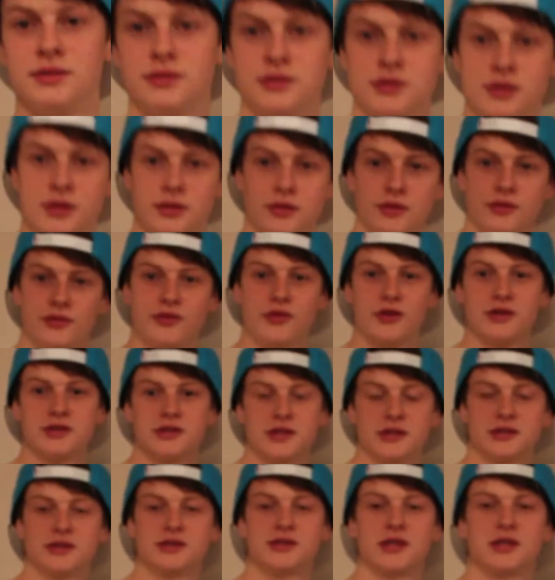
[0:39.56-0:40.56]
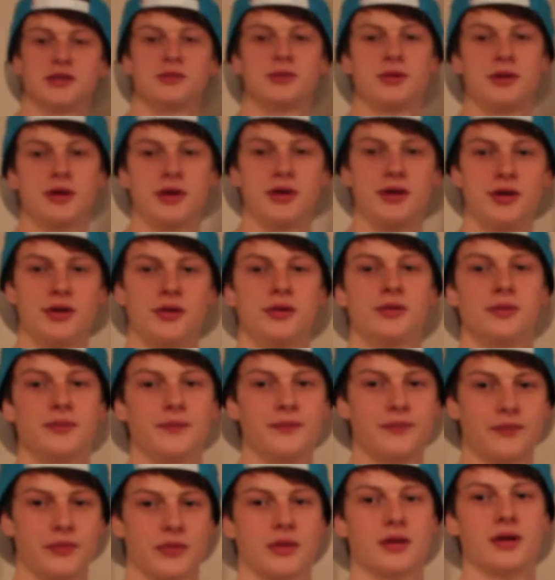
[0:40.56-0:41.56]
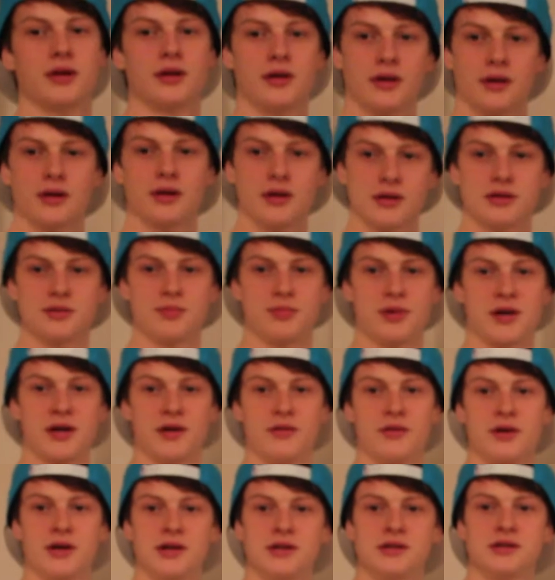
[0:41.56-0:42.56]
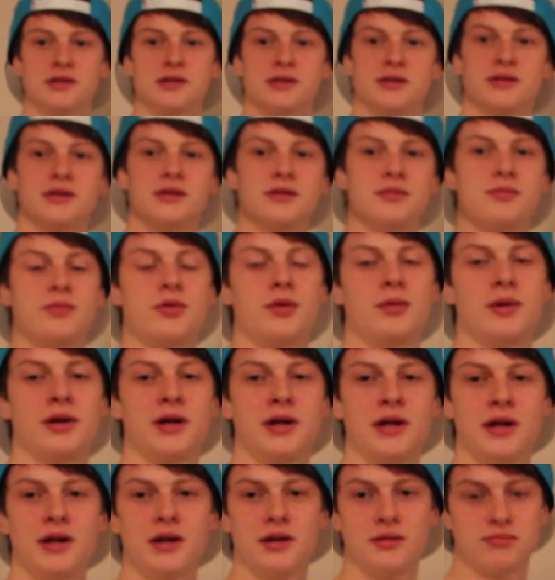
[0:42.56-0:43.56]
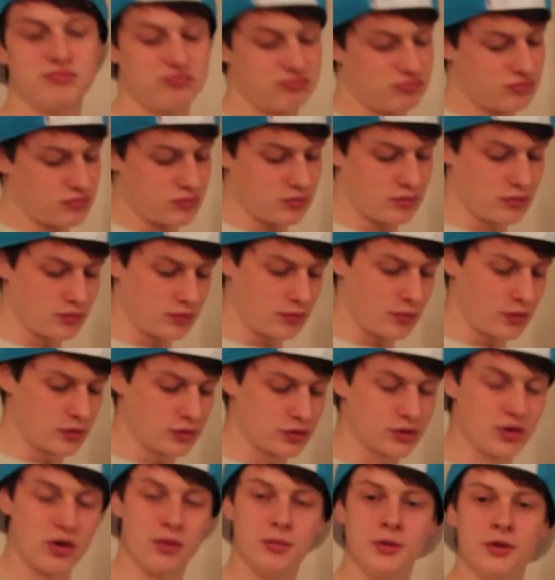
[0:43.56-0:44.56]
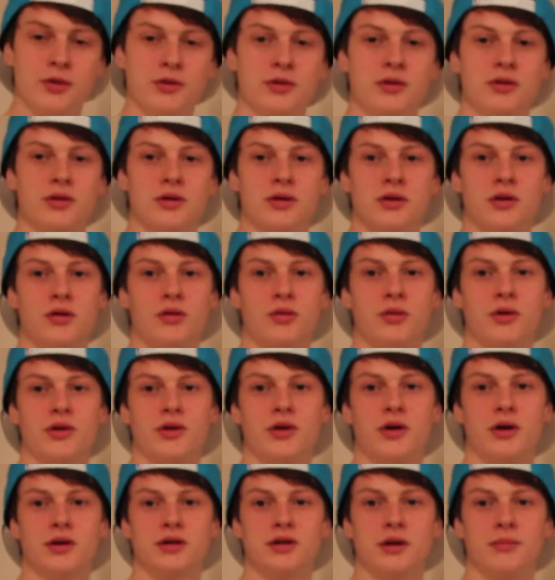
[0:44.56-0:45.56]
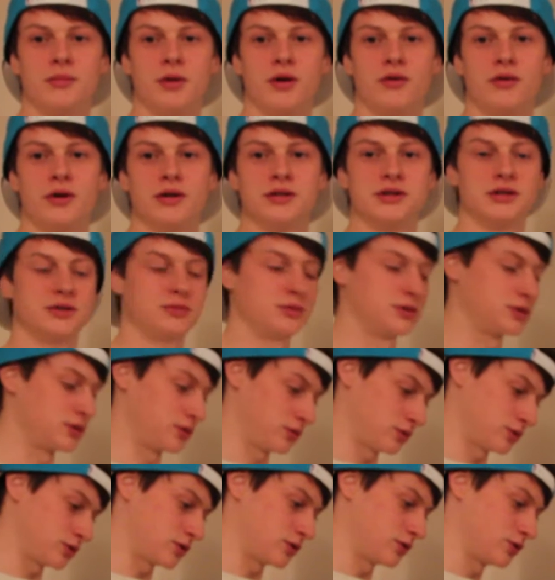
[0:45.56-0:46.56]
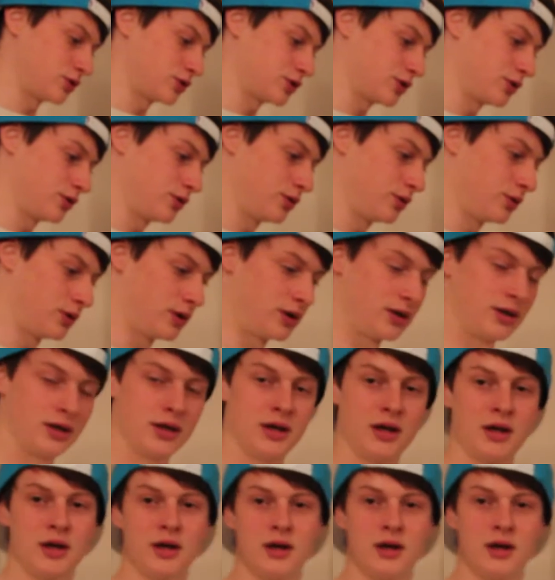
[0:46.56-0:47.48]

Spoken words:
so the first exercise we're going to do is plate raise. Probably the most common, along with dumbbell raises, which I'll also show you here.